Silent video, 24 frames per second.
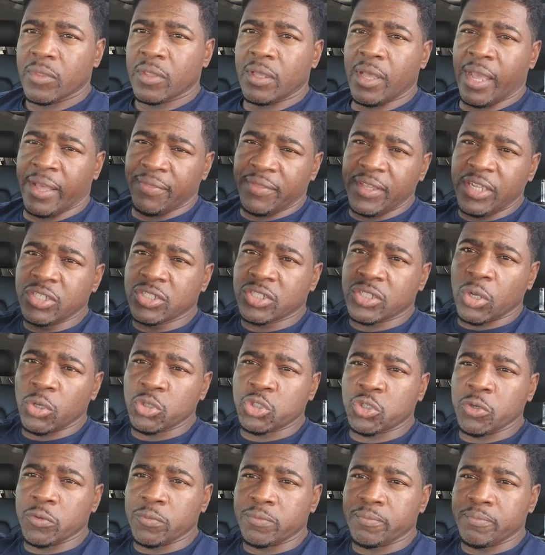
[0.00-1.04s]
and these
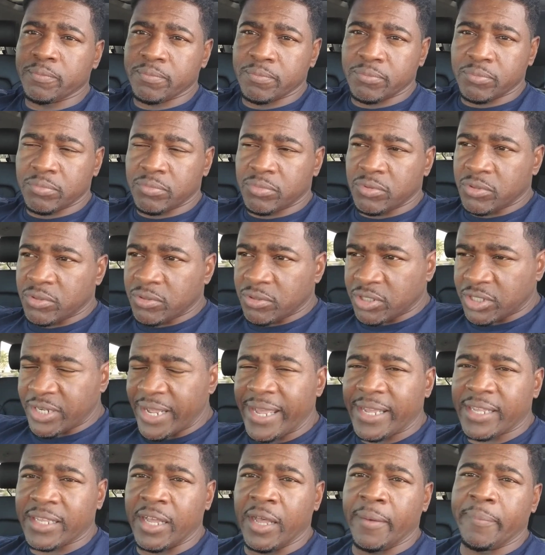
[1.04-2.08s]
social
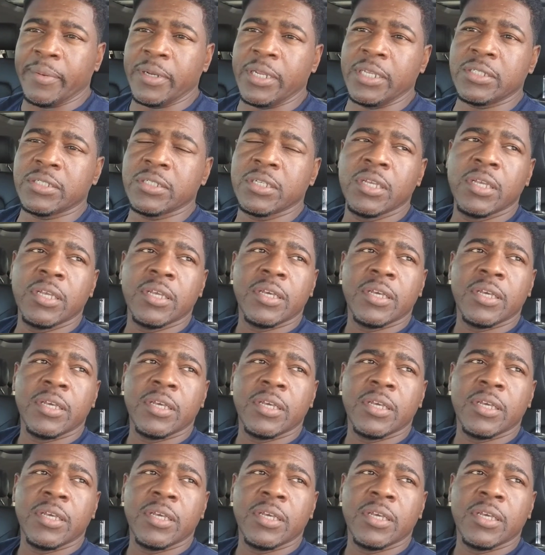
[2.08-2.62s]
tech companies,